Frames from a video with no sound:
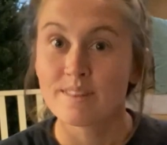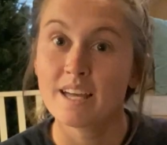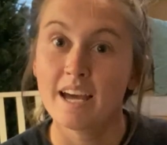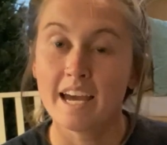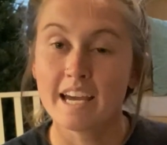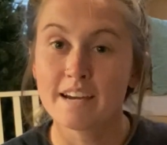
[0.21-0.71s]

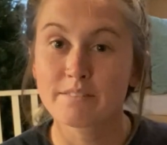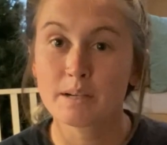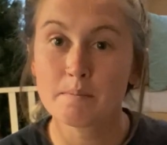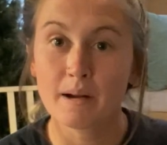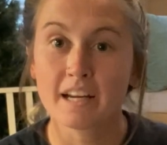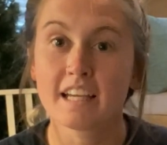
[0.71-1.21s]
Hey
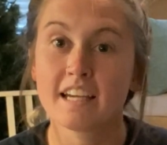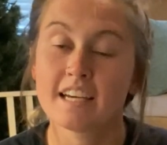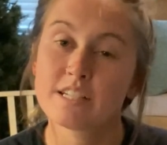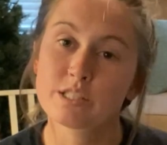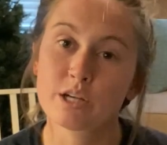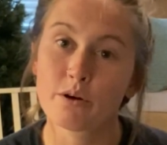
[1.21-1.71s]
everybody,
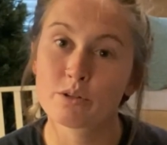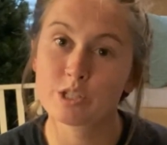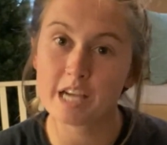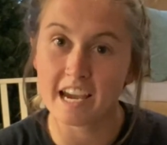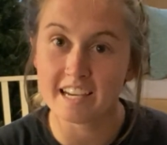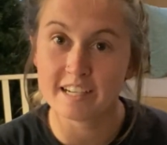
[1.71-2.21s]
it's Coach
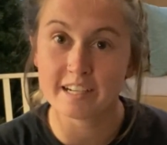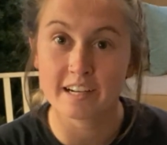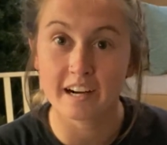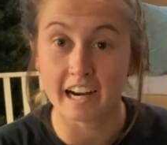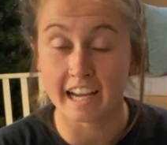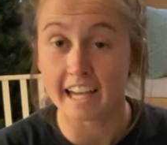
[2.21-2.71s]
K
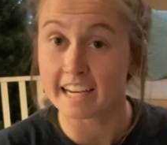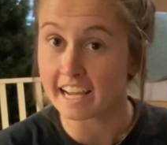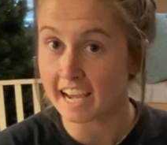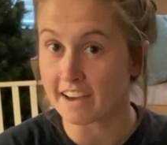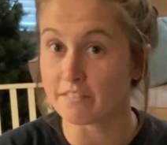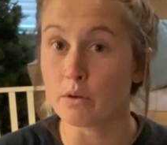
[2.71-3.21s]
here, and I
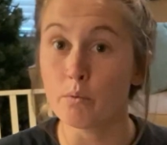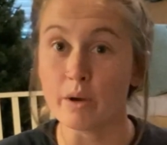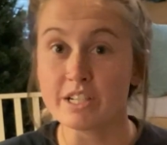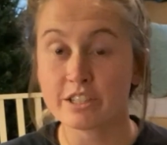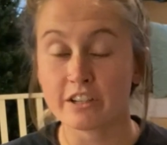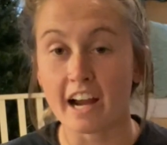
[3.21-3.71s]
have a
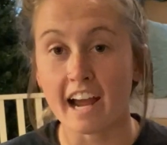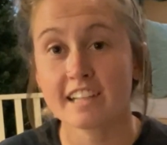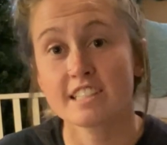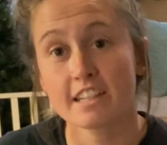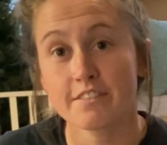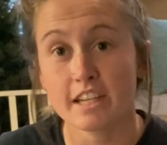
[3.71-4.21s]
winter
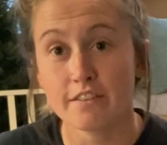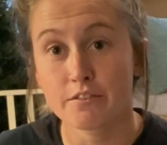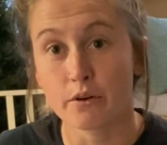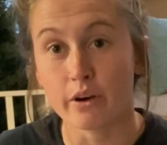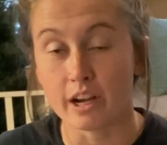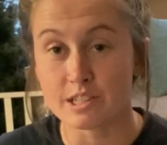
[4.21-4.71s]
activity
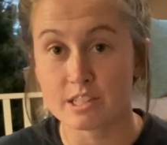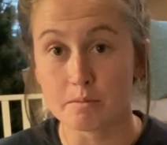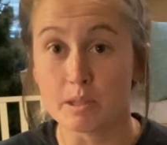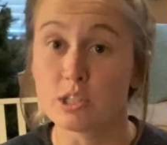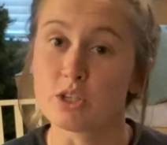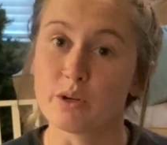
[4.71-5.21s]
for us to
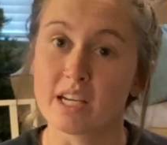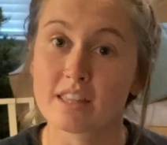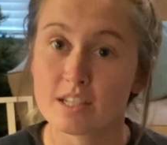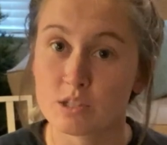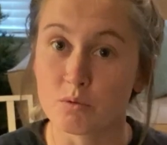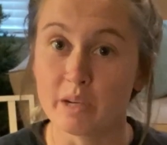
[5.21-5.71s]
be doing
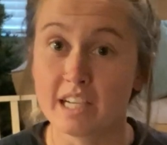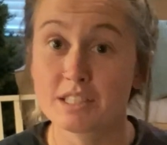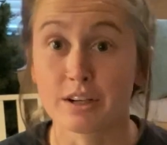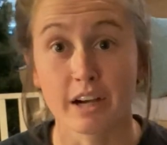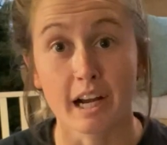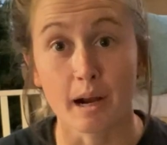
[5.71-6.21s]
this week
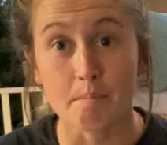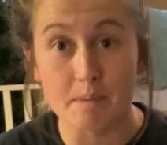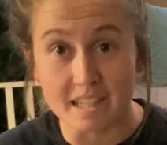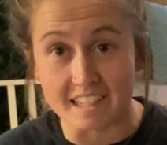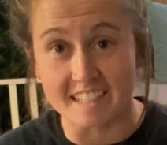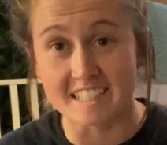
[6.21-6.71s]
during our
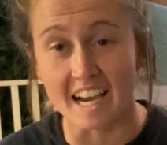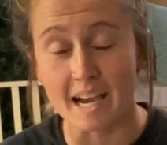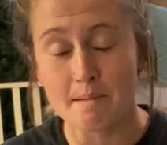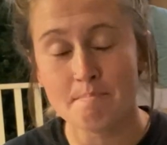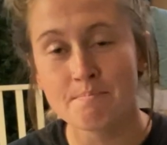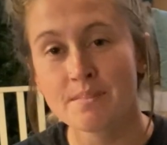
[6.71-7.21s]
PE
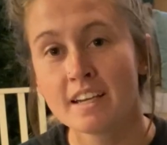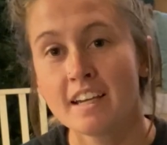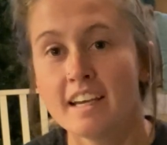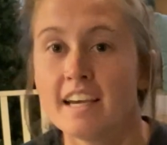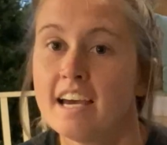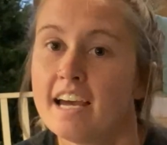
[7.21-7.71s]
time.
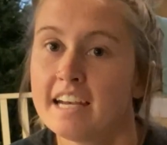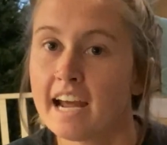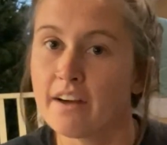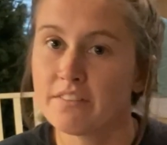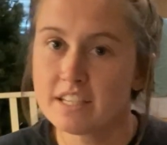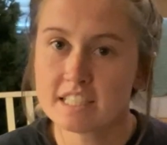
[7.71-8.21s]

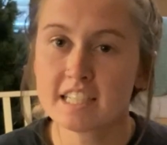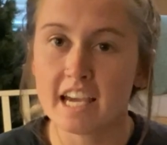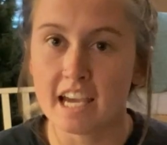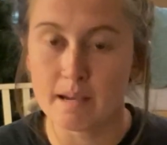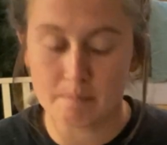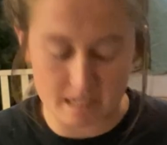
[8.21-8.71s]
Now this
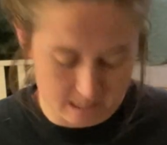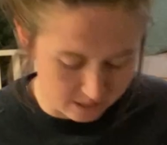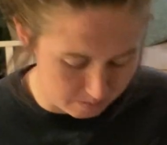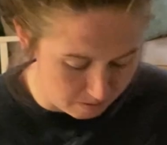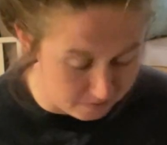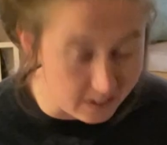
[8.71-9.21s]
game is going
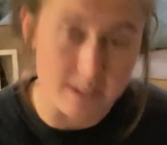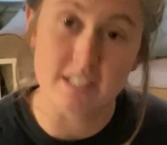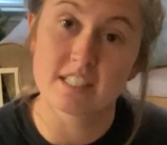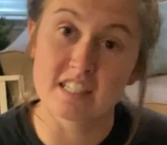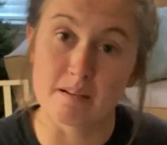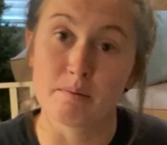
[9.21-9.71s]
to be very
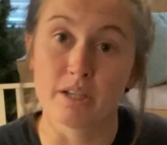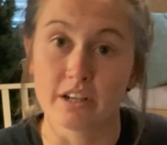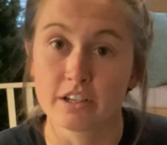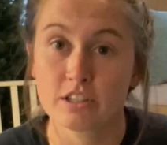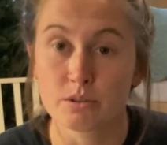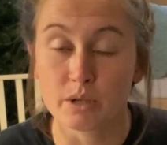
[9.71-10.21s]

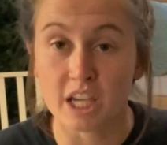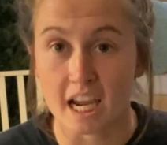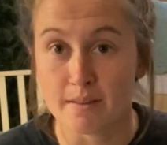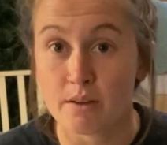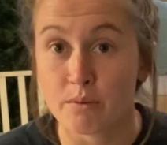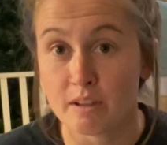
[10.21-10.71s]
similar to a game
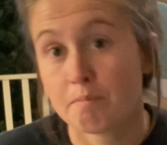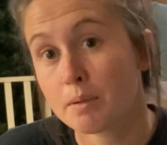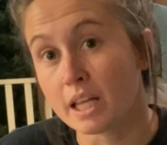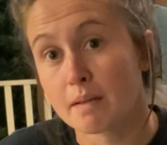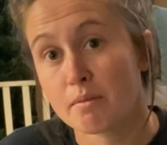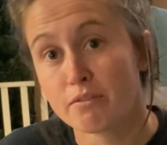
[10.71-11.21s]
that we've
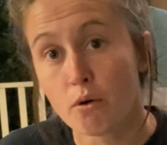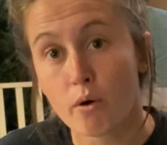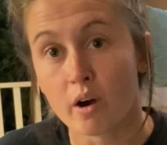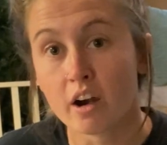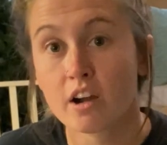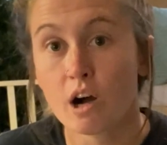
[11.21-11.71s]
played
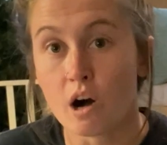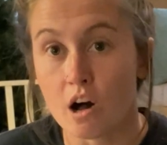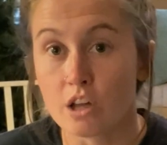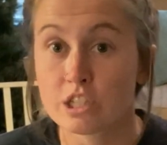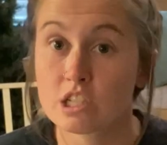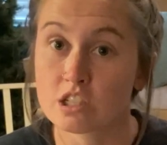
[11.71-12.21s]
before
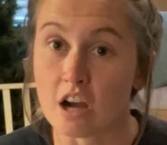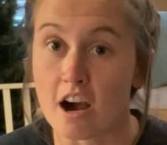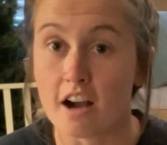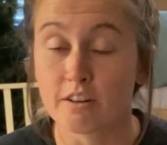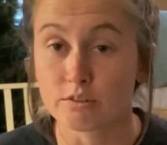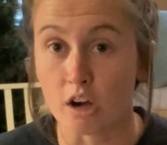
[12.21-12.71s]
called
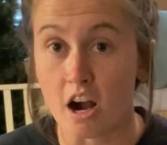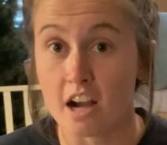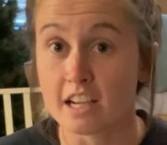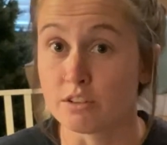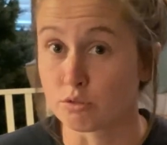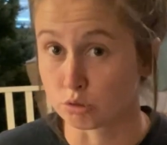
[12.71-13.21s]
Sock, Rock,
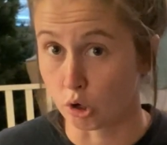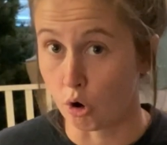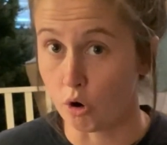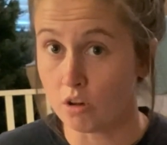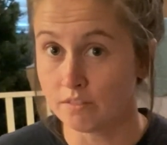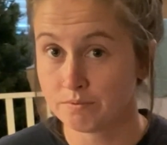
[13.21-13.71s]
and
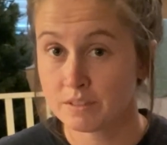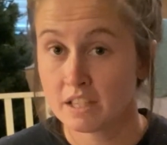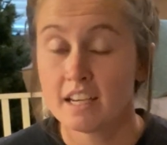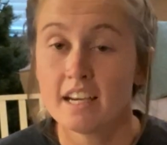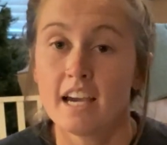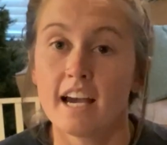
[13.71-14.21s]
Roll.
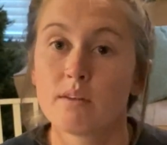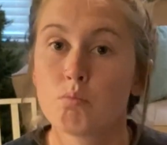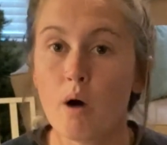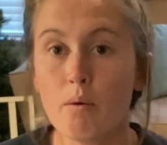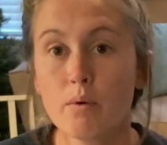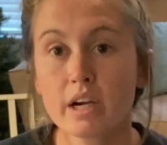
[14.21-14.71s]
And
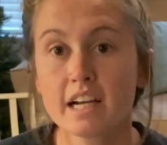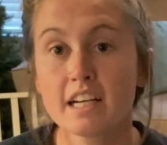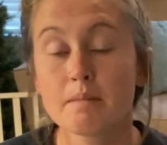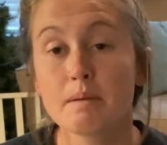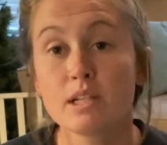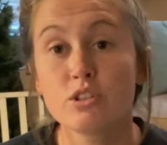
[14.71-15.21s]
what we're going to
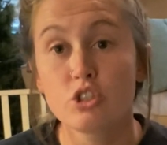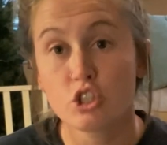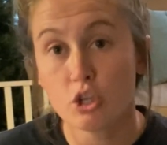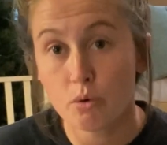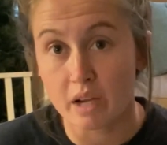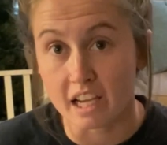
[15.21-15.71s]
be
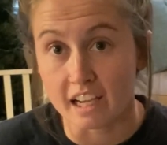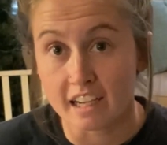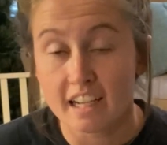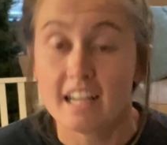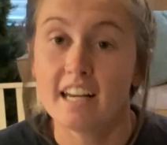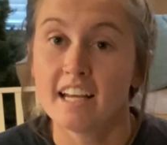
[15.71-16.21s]

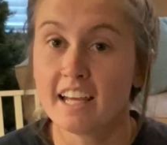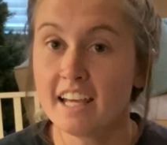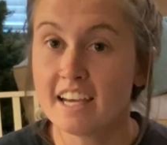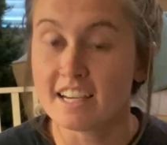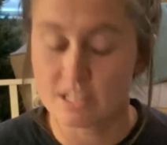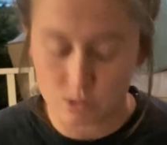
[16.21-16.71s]
doing
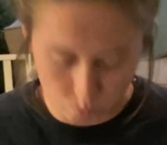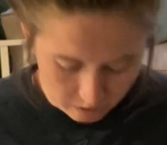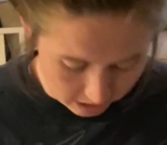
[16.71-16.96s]
is we are